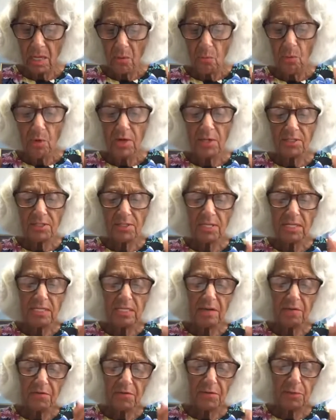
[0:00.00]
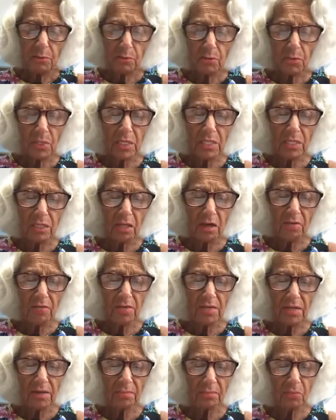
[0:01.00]
What is the difference between
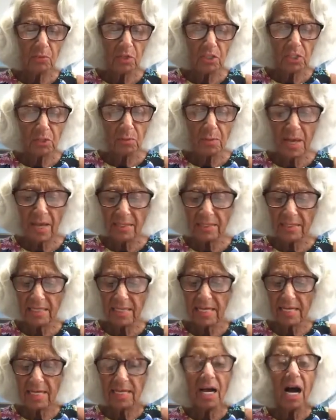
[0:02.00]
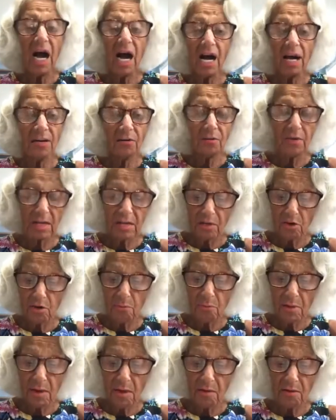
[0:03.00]
loving, respecting, and honoring your
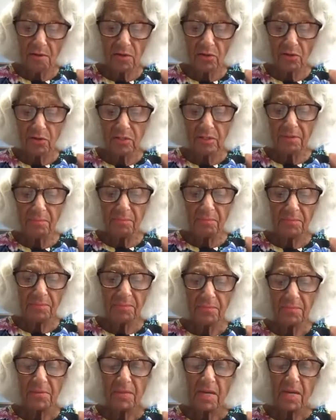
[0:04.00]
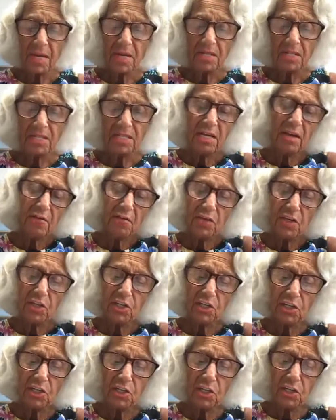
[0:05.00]
parents? The
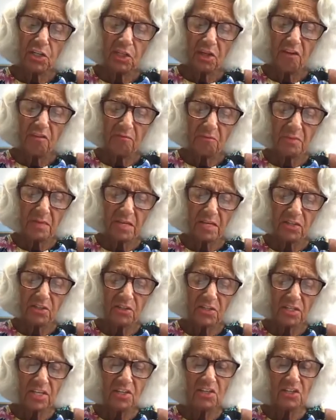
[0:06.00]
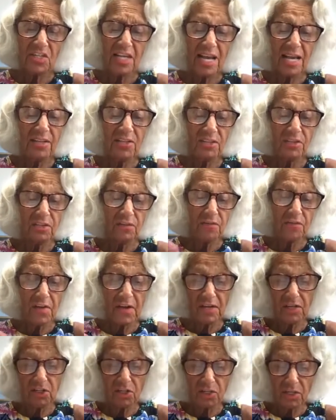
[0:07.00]
definition of love means intense
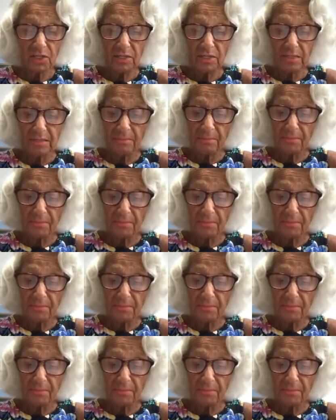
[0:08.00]
affection.